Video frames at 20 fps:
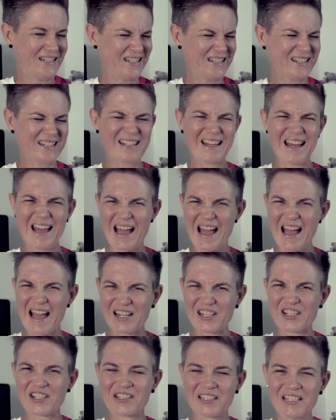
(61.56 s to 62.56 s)
didn't
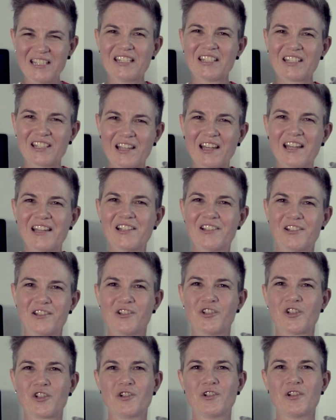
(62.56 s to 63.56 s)
actually engage the
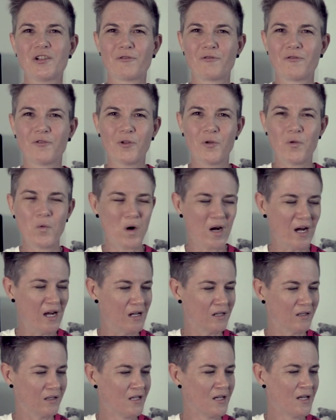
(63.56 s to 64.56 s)
tuner for a
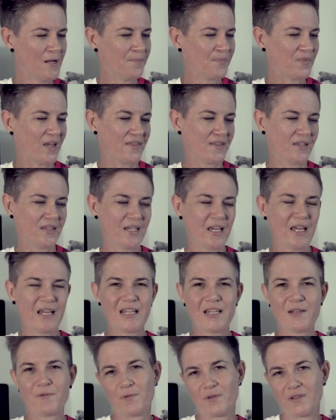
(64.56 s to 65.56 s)
while, and then the
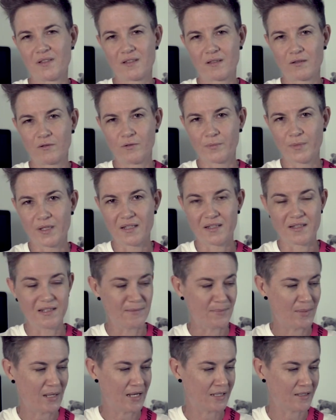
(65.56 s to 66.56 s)
E was almost as
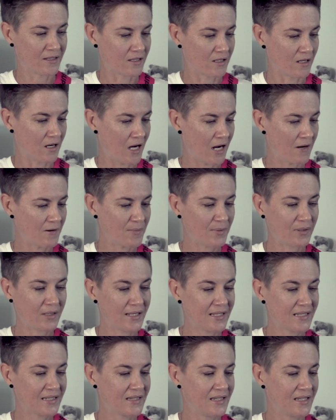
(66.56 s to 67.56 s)
bad, so I
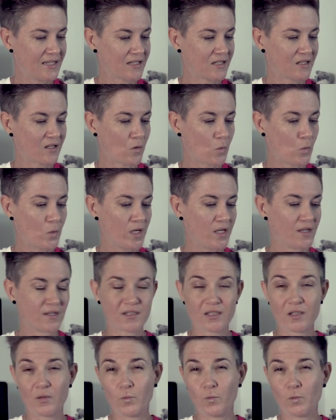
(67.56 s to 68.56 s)
replaced this with
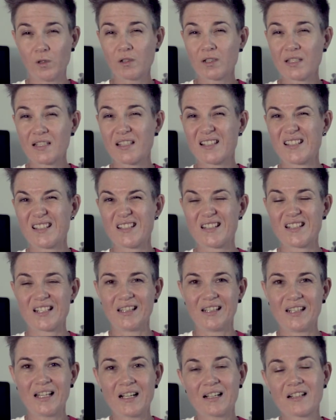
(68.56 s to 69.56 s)
some Wilkinson
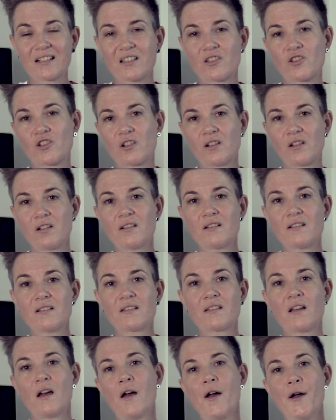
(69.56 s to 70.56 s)
Deluxe
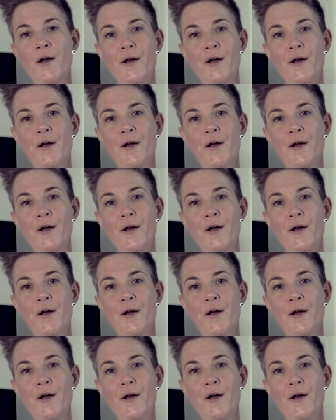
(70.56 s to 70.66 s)
tuners,